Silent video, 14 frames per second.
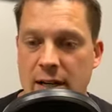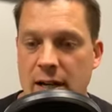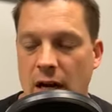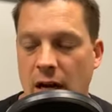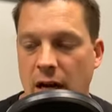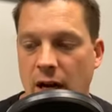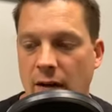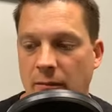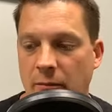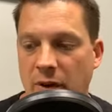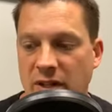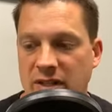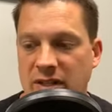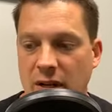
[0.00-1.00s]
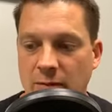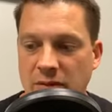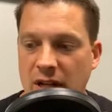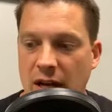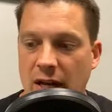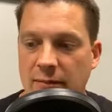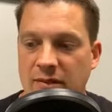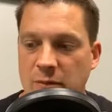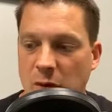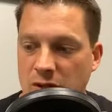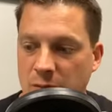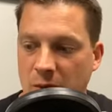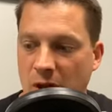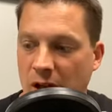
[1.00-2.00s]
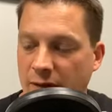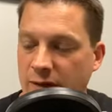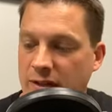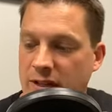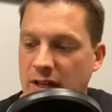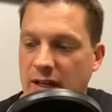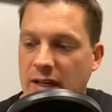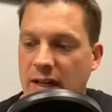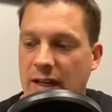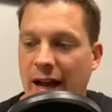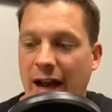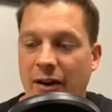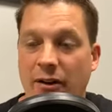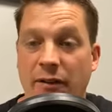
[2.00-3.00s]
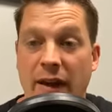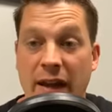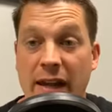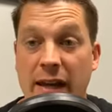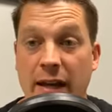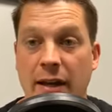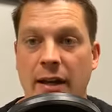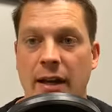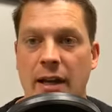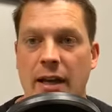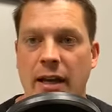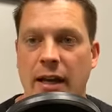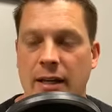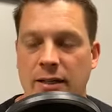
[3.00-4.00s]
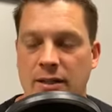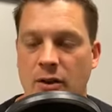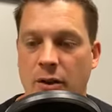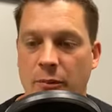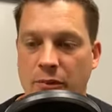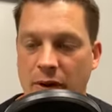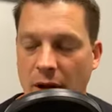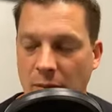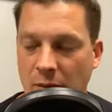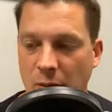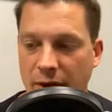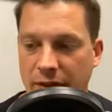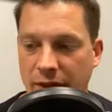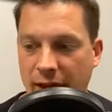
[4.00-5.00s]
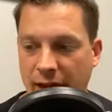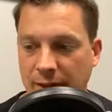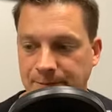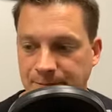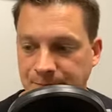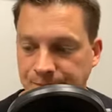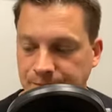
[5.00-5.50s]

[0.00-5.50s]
but sometimes multiple offers can get out of hand. And so the problem with that